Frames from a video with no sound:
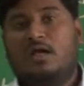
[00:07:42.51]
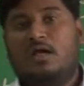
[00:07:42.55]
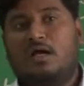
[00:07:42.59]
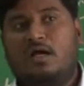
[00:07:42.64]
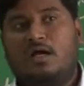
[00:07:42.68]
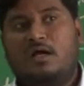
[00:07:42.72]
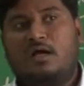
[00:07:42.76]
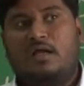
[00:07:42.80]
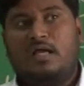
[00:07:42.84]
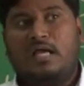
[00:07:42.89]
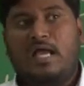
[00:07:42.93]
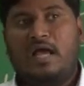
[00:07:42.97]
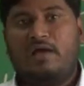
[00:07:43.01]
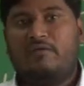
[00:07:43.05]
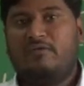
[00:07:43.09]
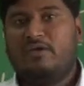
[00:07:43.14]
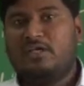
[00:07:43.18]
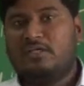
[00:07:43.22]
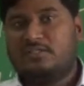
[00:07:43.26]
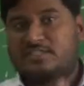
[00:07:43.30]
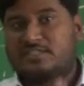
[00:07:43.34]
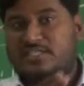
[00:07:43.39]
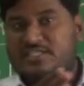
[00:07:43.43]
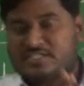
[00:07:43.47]
have
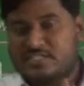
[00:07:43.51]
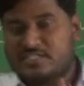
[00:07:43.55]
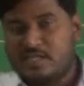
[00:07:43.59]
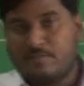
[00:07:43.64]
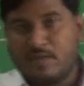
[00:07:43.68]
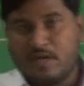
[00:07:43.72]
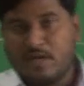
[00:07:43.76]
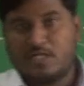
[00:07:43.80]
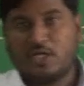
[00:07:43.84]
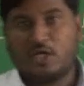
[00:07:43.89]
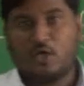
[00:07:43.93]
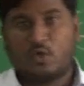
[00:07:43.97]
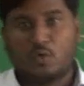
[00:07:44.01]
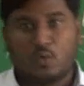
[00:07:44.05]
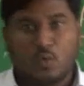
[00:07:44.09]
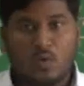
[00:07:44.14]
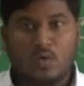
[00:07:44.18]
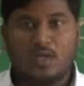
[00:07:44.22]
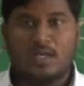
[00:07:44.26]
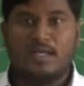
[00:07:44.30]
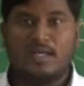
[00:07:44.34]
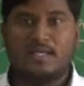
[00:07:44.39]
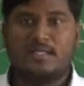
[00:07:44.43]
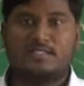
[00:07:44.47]
a systematic
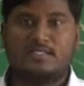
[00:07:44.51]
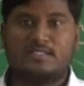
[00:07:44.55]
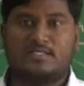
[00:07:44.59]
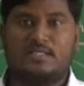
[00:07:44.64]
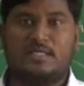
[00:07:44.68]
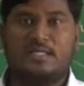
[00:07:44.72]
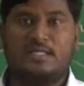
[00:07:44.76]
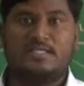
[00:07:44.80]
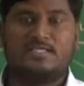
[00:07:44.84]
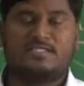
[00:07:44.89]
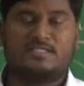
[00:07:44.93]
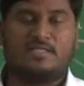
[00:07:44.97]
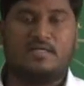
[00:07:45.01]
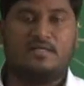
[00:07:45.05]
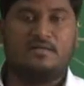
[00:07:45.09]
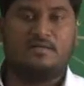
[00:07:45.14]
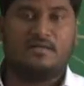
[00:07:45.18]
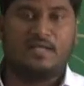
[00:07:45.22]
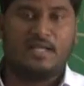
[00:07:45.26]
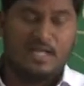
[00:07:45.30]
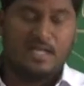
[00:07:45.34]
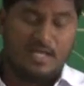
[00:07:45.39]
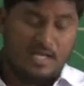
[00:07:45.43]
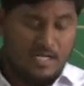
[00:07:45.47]
rule in his
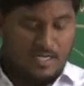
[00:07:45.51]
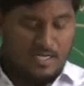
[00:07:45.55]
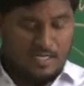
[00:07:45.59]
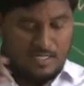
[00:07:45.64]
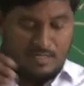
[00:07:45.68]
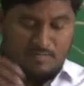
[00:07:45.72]
country.